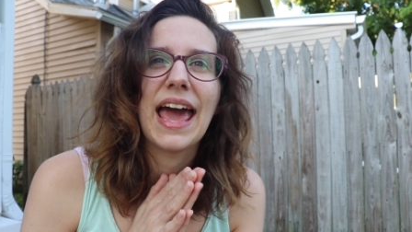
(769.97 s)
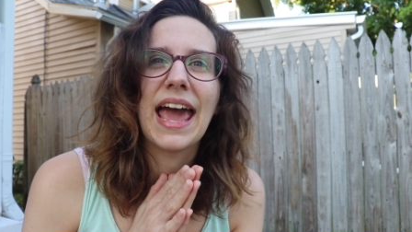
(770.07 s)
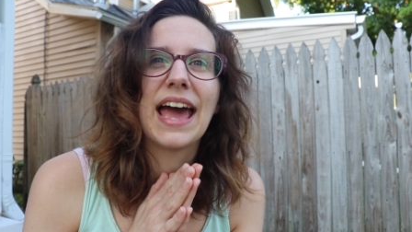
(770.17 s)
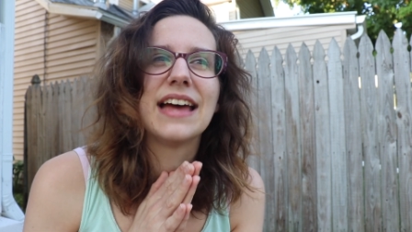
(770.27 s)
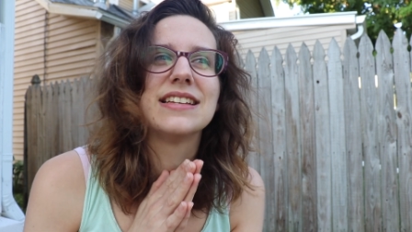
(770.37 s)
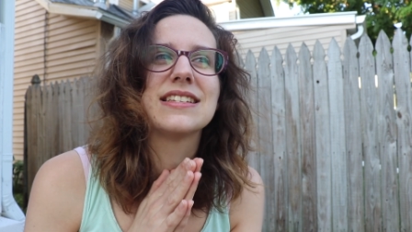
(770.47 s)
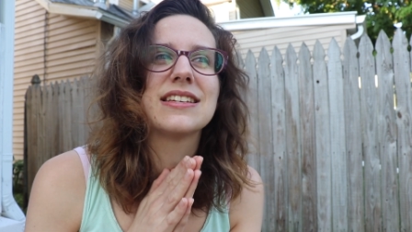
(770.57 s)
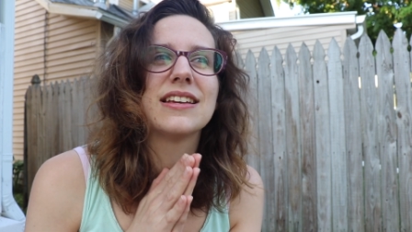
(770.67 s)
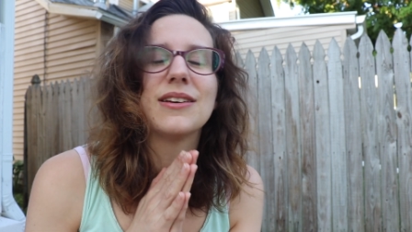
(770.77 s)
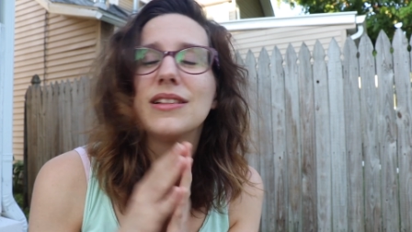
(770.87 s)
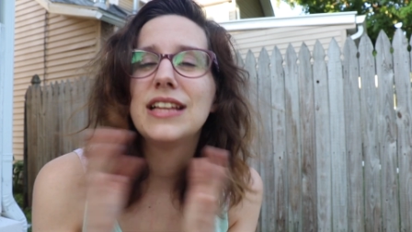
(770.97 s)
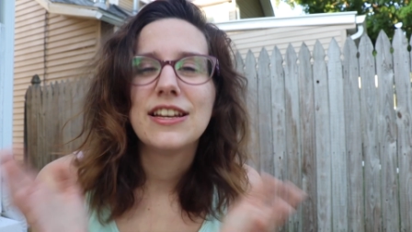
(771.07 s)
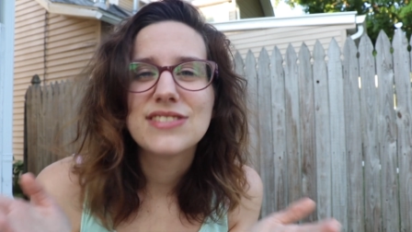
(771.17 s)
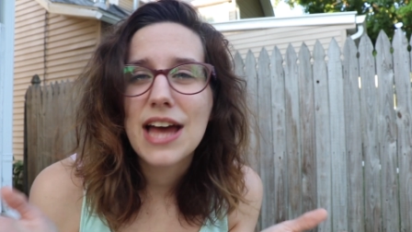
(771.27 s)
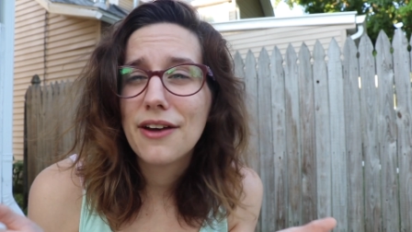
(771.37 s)
And
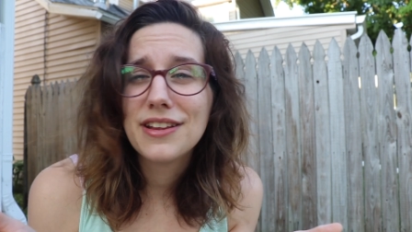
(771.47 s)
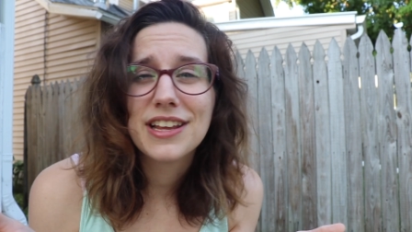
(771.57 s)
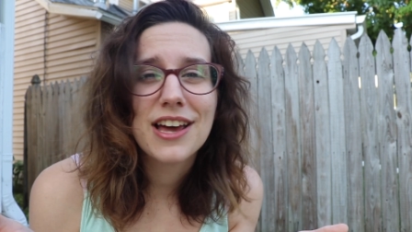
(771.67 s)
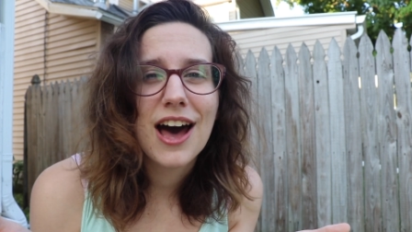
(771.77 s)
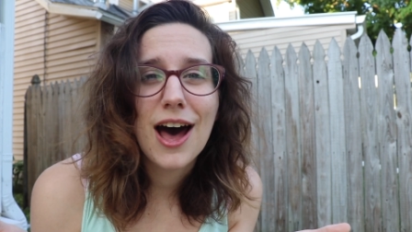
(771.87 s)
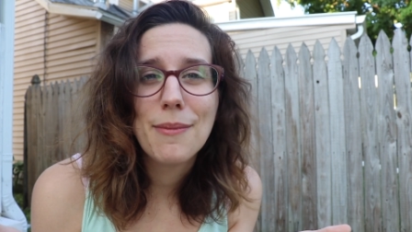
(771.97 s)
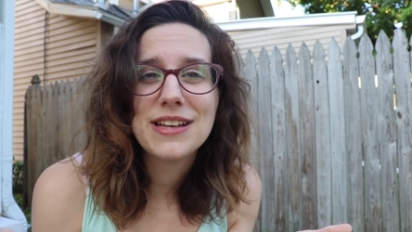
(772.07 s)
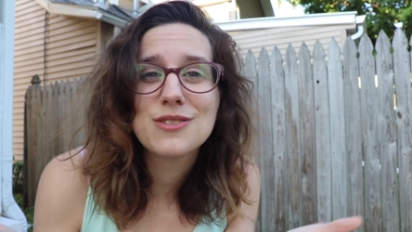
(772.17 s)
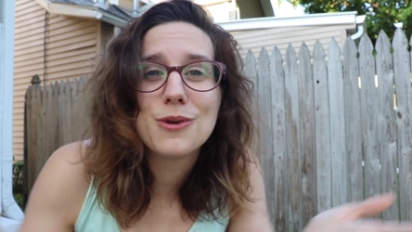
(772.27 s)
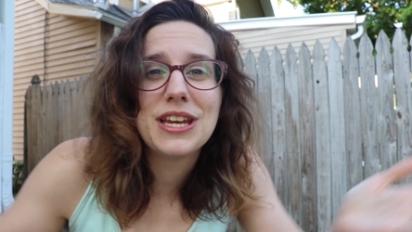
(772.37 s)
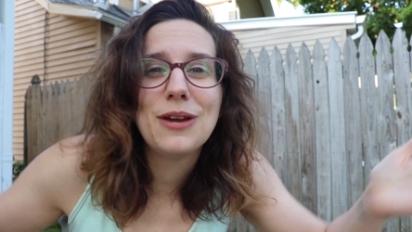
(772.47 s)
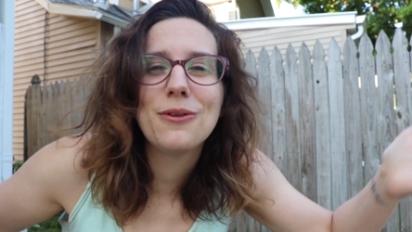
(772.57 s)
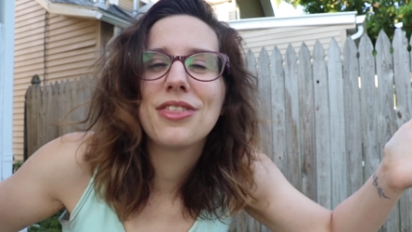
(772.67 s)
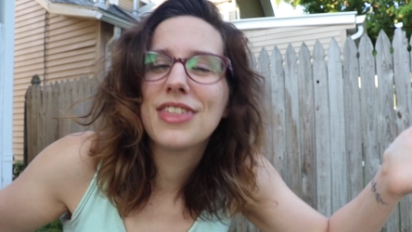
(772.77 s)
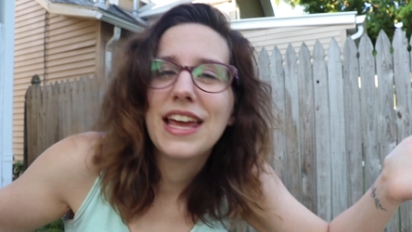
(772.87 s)
leave down in the comments what
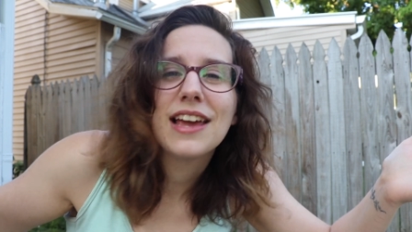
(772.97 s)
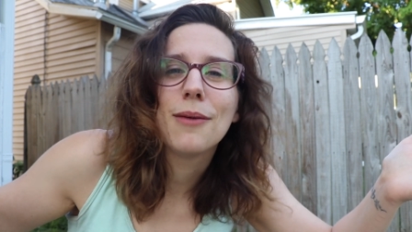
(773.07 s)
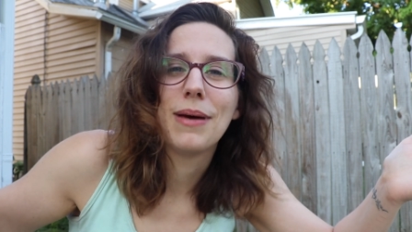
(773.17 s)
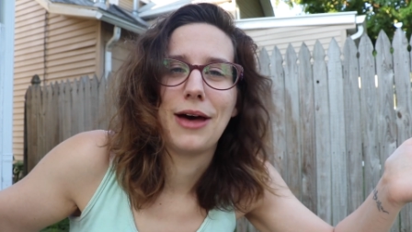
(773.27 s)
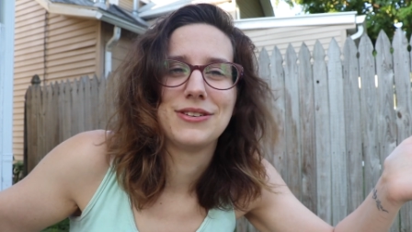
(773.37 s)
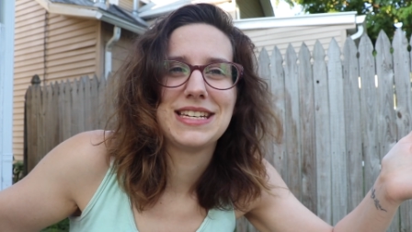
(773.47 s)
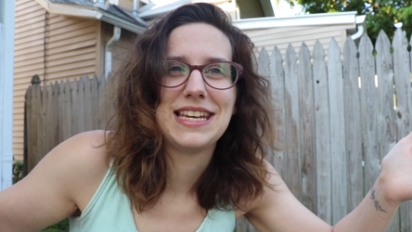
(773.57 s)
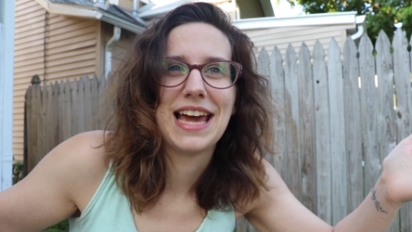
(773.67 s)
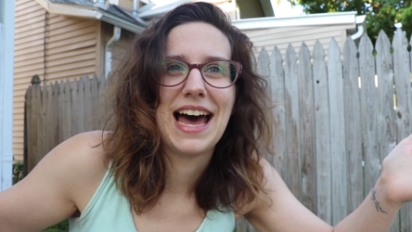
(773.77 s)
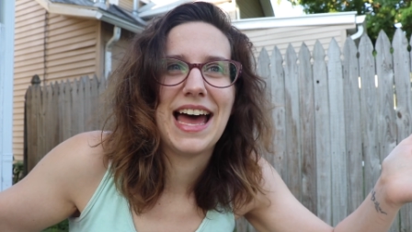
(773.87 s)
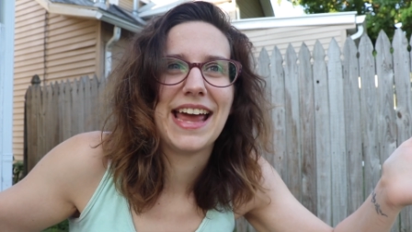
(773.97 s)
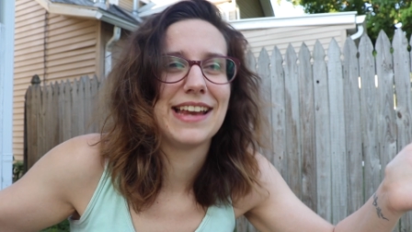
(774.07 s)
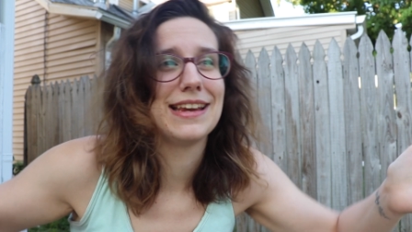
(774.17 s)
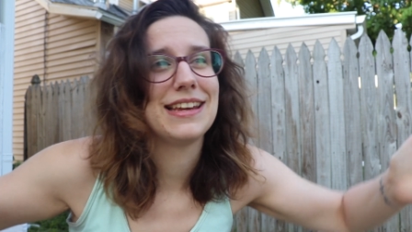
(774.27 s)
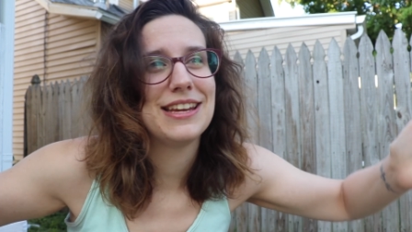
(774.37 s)
you think about T I
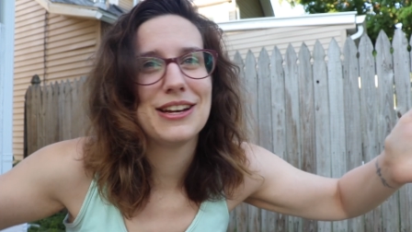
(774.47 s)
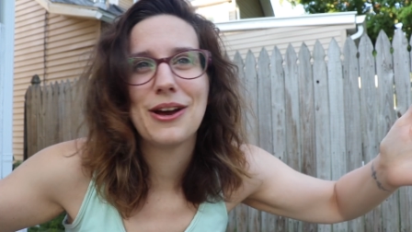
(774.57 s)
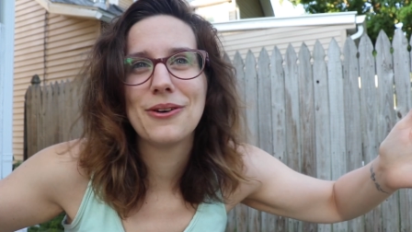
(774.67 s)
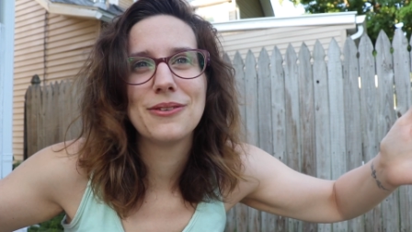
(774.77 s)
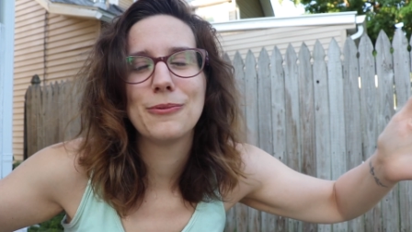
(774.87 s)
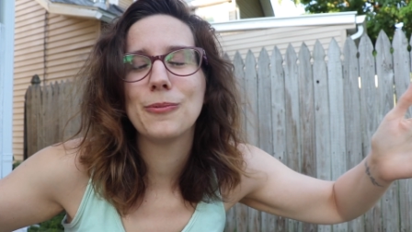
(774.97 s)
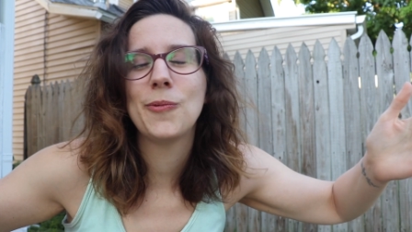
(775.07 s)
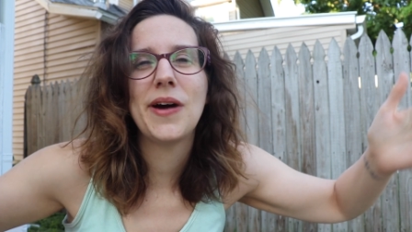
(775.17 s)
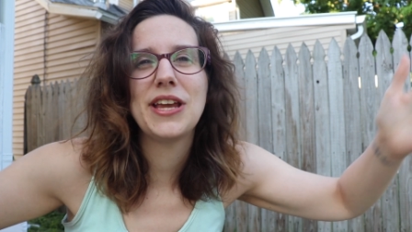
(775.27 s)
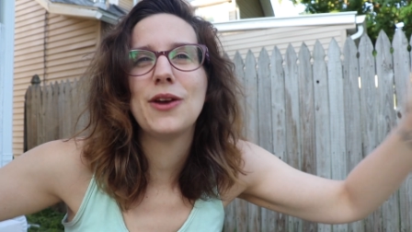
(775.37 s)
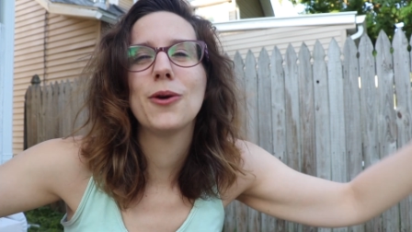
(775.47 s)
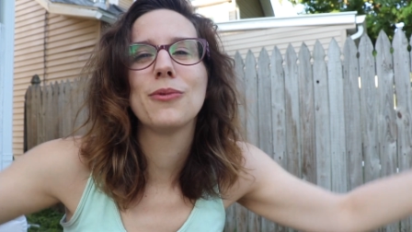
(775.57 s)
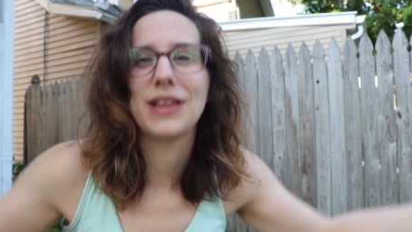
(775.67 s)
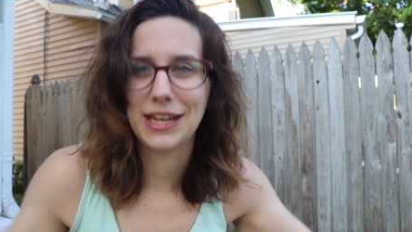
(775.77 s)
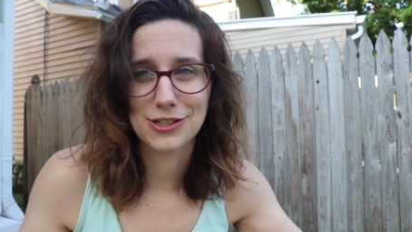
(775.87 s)
and, you know, what your
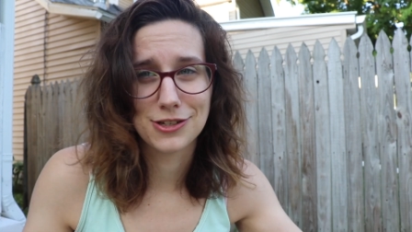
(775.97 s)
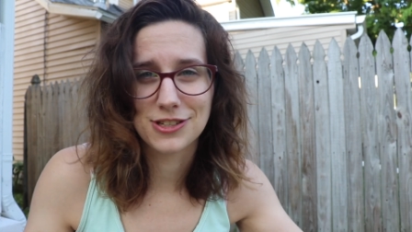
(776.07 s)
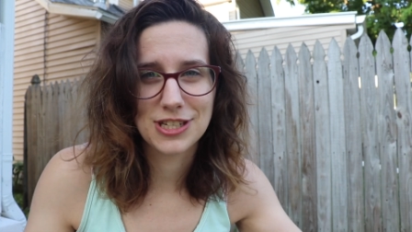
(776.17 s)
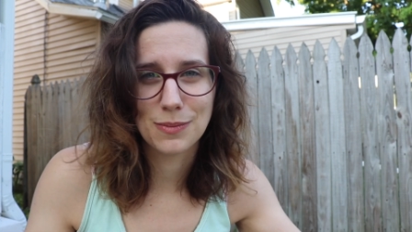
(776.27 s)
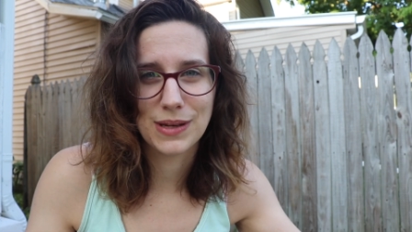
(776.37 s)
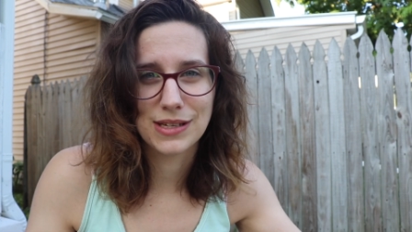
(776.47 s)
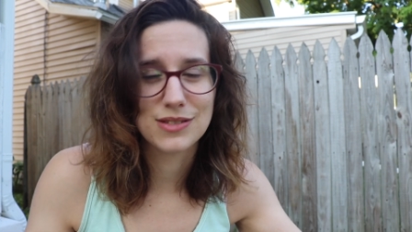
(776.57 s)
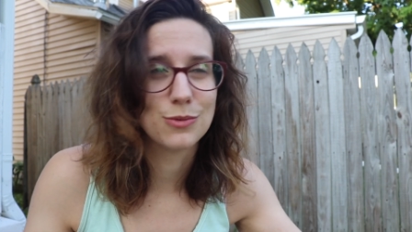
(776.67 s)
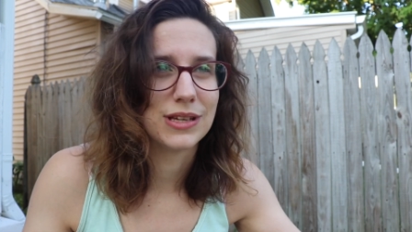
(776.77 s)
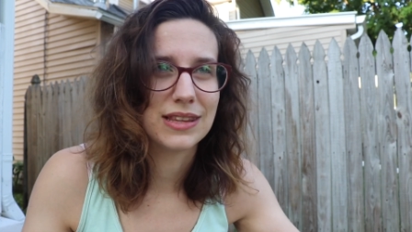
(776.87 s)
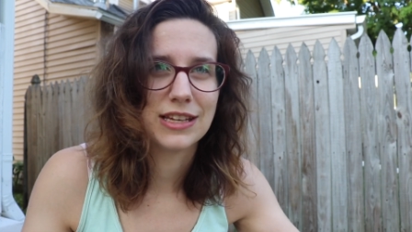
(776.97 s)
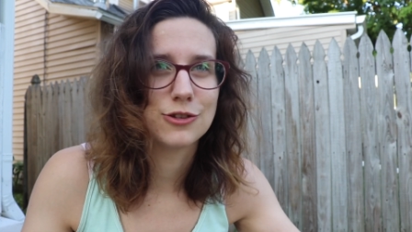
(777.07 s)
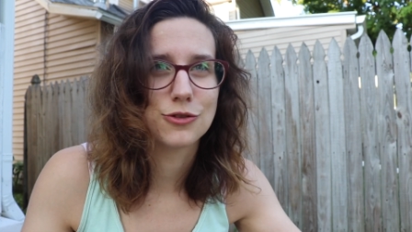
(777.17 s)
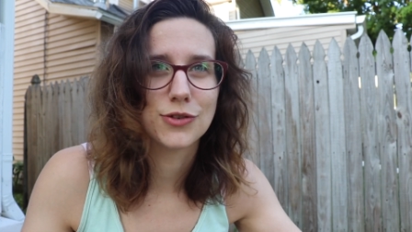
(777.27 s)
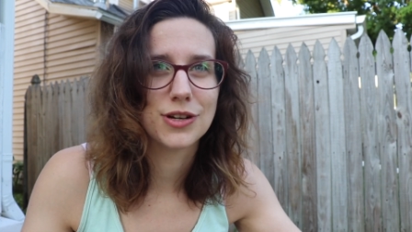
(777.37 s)
relationship is with
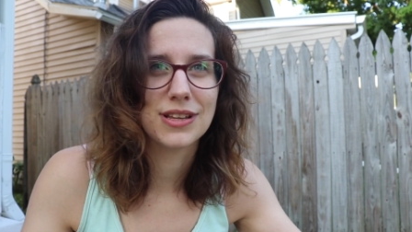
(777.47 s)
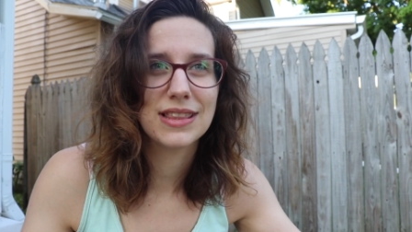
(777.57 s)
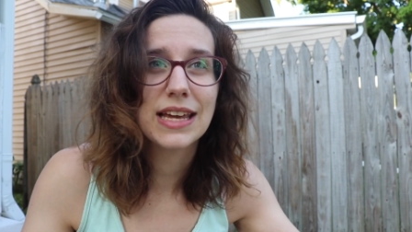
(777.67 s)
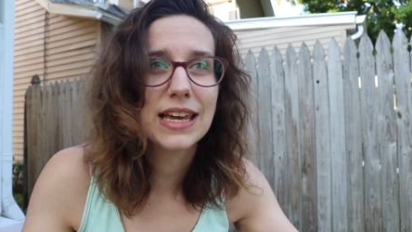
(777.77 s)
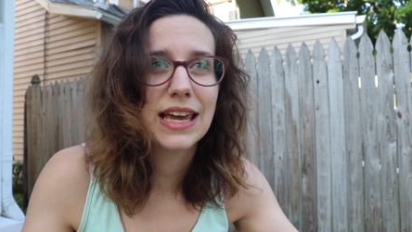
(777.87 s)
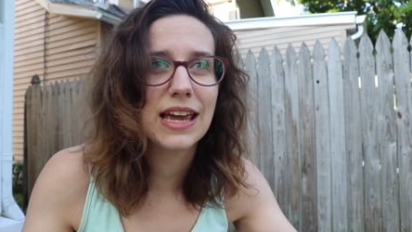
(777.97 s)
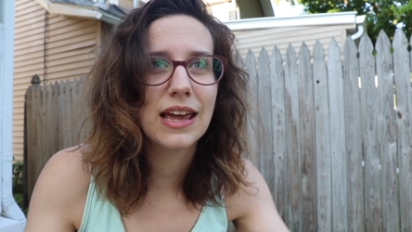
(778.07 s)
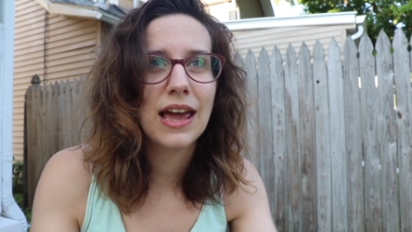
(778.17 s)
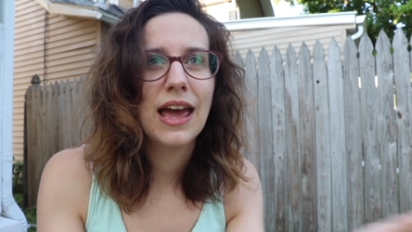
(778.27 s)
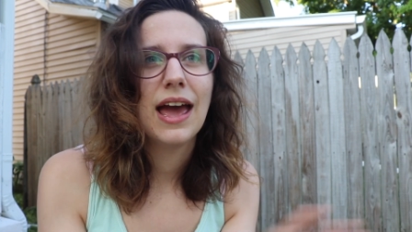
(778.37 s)
introverted thinking.